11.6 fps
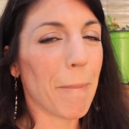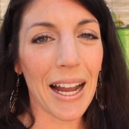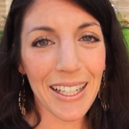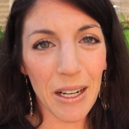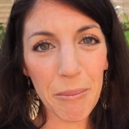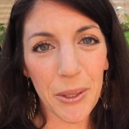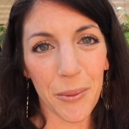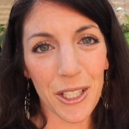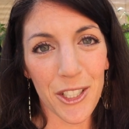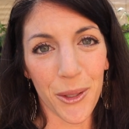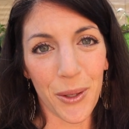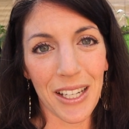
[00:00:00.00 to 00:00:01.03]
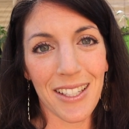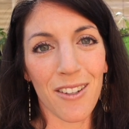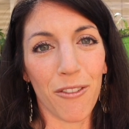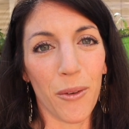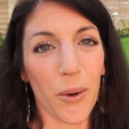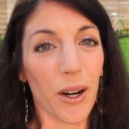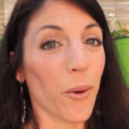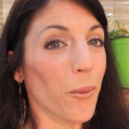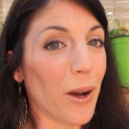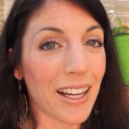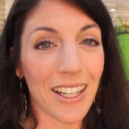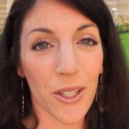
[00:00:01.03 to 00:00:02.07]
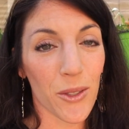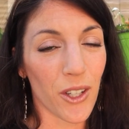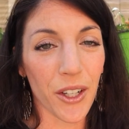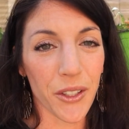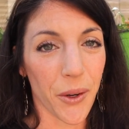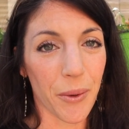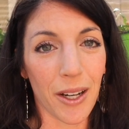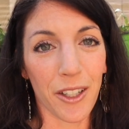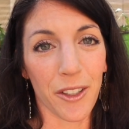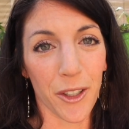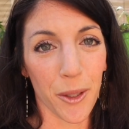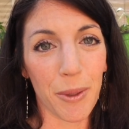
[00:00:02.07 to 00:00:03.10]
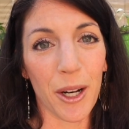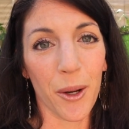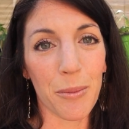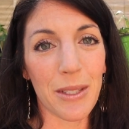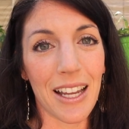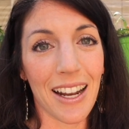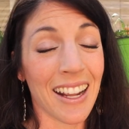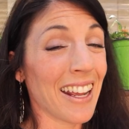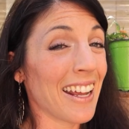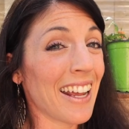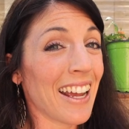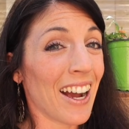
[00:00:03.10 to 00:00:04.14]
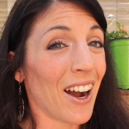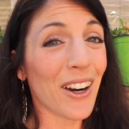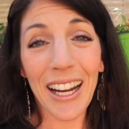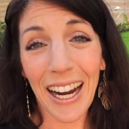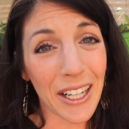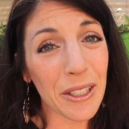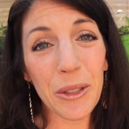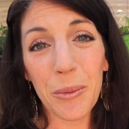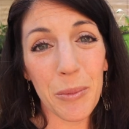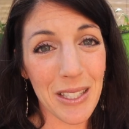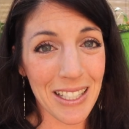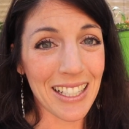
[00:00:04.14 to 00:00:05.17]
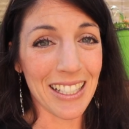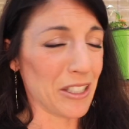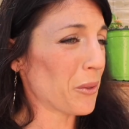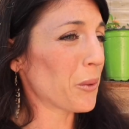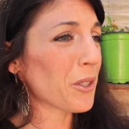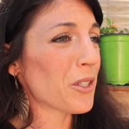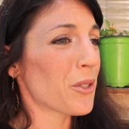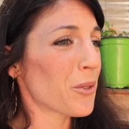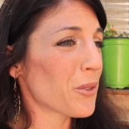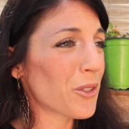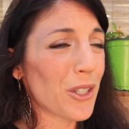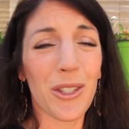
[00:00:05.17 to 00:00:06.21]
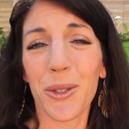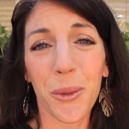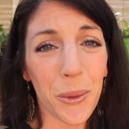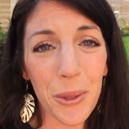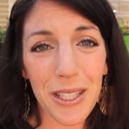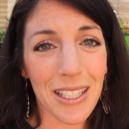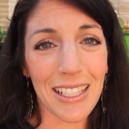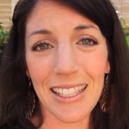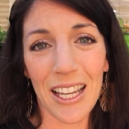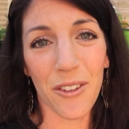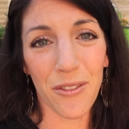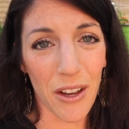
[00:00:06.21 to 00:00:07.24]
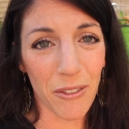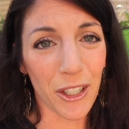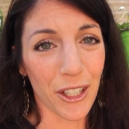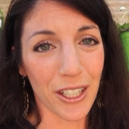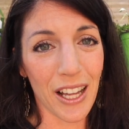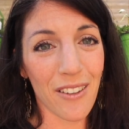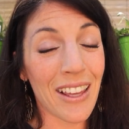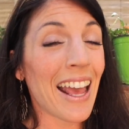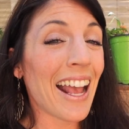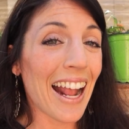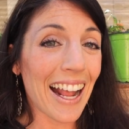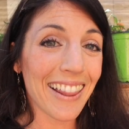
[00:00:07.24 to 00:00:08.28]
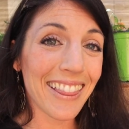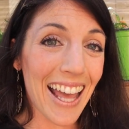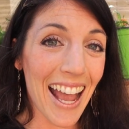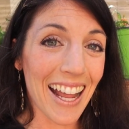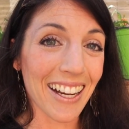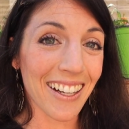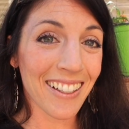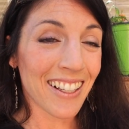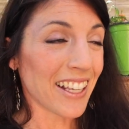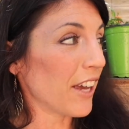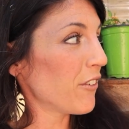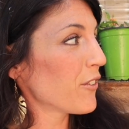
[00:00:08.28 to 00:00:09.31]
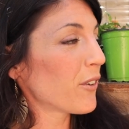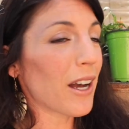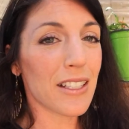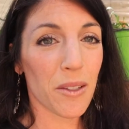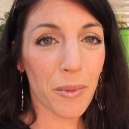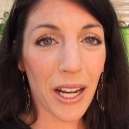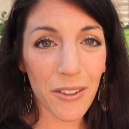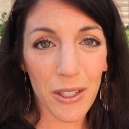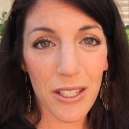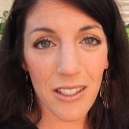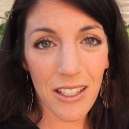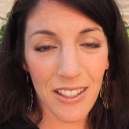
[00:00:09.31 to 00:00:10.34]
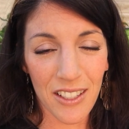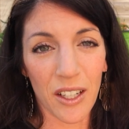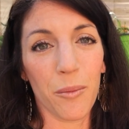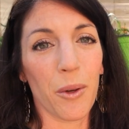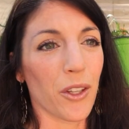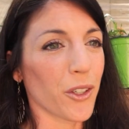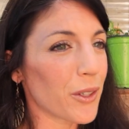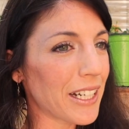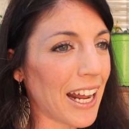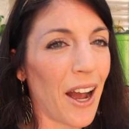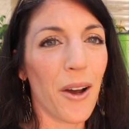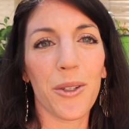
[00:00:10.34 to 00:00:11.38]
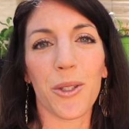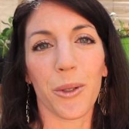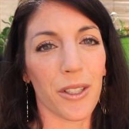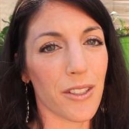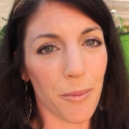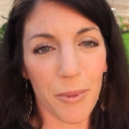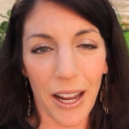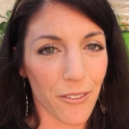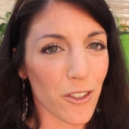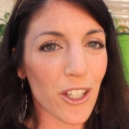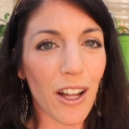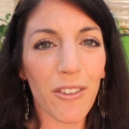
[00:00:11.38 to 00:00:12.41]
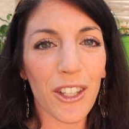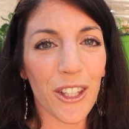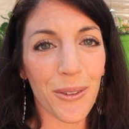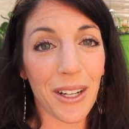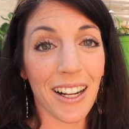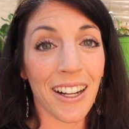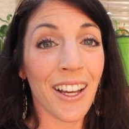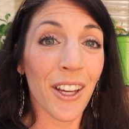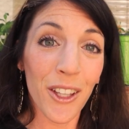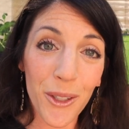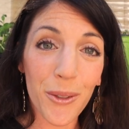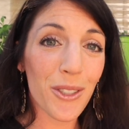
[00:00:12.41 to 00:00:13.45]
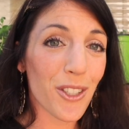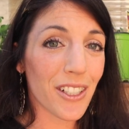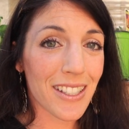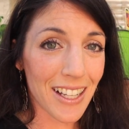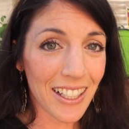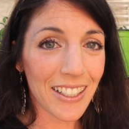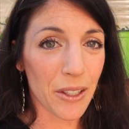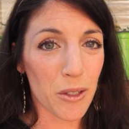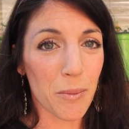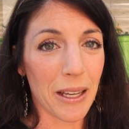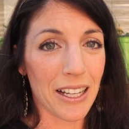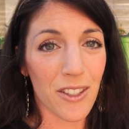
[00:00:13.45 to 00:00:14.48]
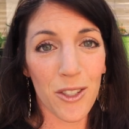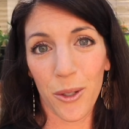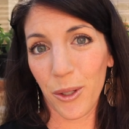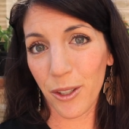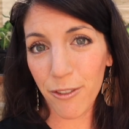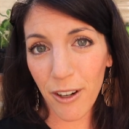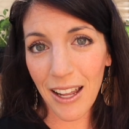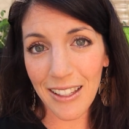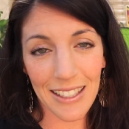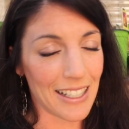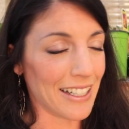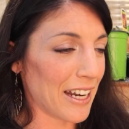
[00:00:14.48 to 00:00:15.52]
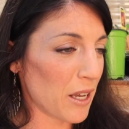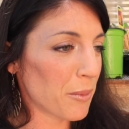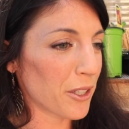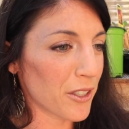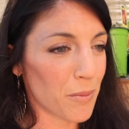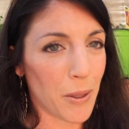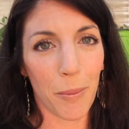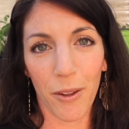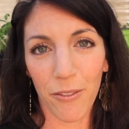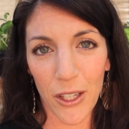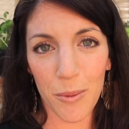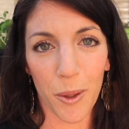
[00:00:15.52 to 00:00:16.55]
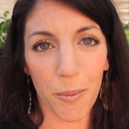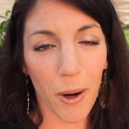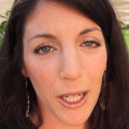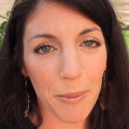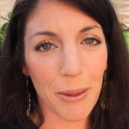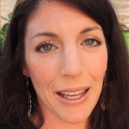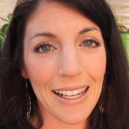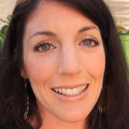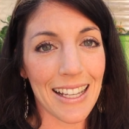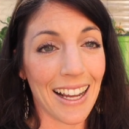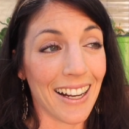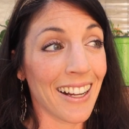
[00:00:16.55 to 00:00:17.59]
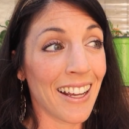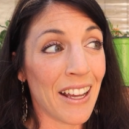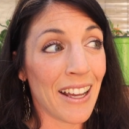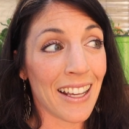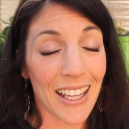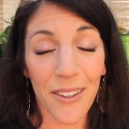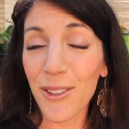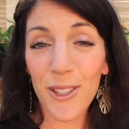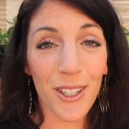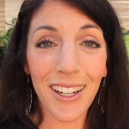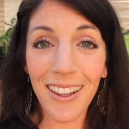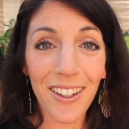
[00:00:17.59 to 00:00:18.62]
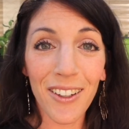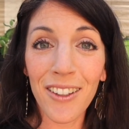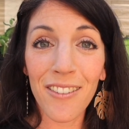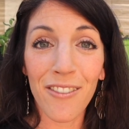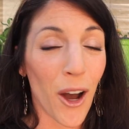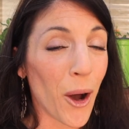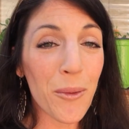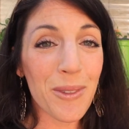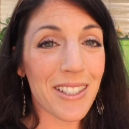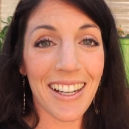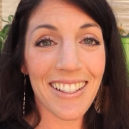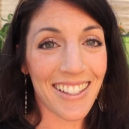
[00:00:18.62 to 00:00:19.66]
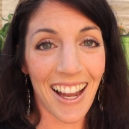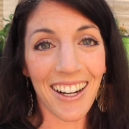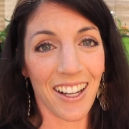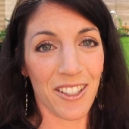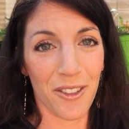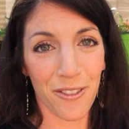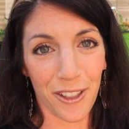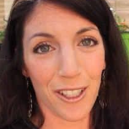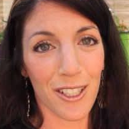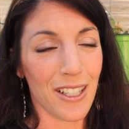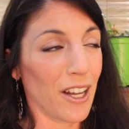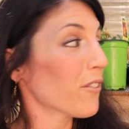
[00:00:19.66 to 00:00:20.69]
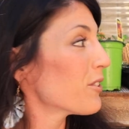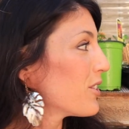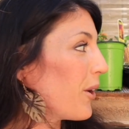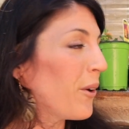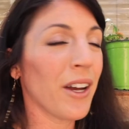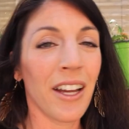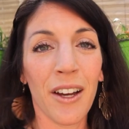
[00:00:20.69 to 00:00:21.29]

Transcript: my number one choice for what can you start growing on an urban homestead are heirloom seeds, or just cool seeds that you've never heard of. And then if you've got some kind of a system with a greenhouse or some kind of shelving unit, you can start selling those plants to your friends and neighbors, people on Facebook Marketplace, and even start a little homestead side hustle for yourself. So